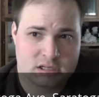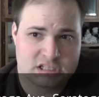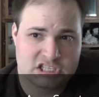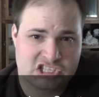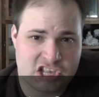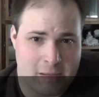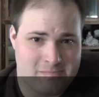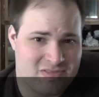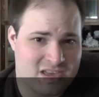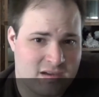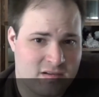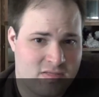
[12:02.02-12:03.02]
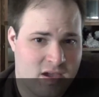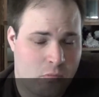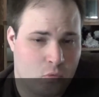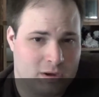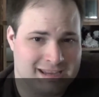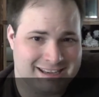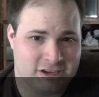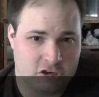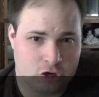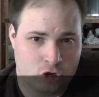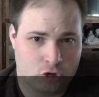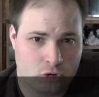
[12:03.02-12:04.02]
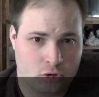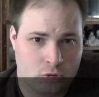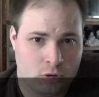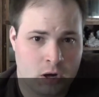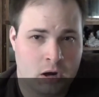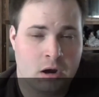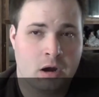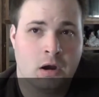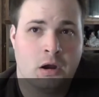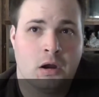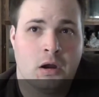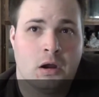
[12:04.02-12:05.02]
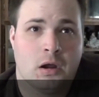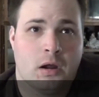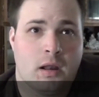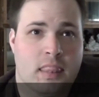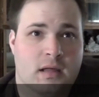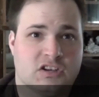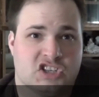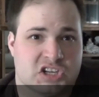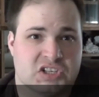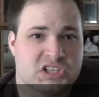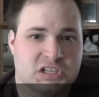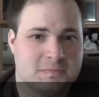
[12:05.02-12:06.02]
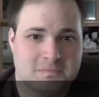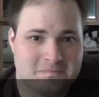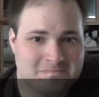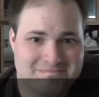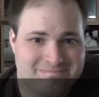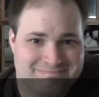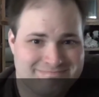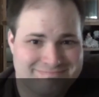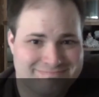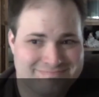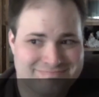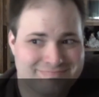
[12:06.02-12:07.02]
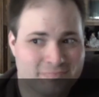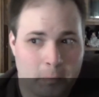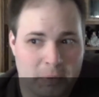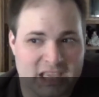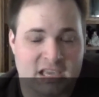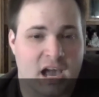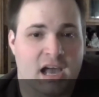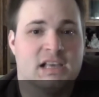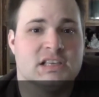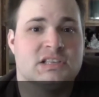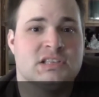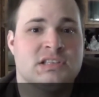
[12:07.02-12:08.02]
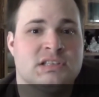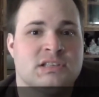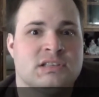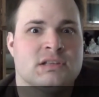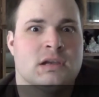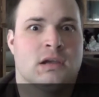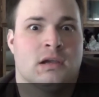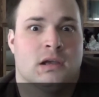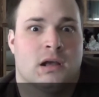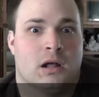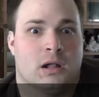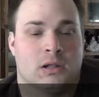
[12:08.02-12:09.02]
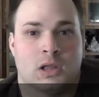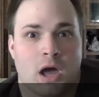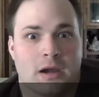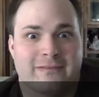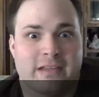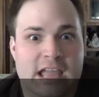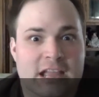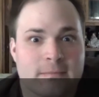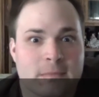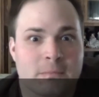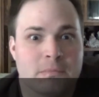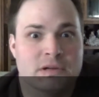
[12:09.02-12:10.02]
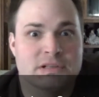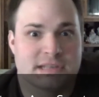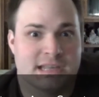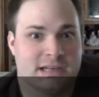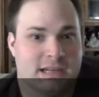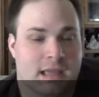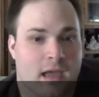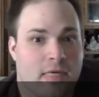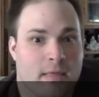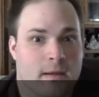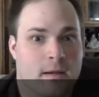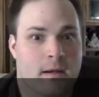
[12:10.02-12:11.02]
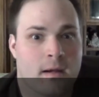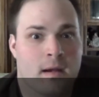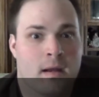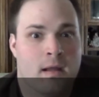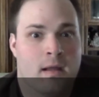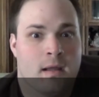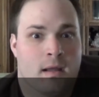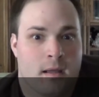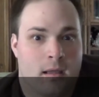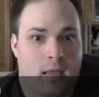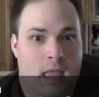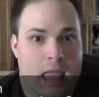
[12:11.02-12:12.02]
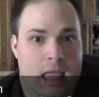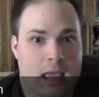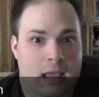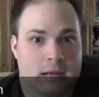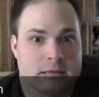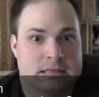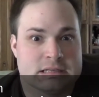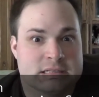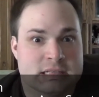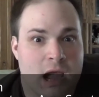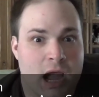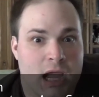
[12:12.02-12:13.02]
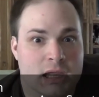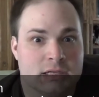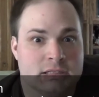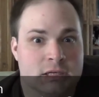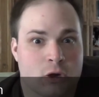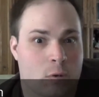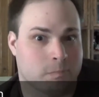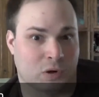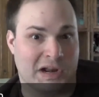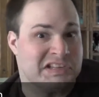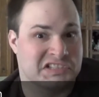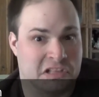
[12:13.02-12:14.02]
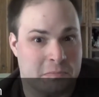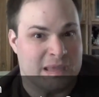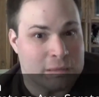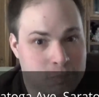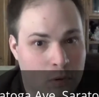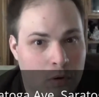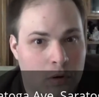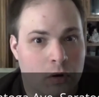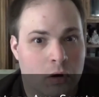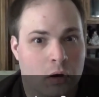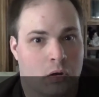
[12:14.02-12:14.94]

something that we do just because a lot of gang members get together and decide to oppress the people.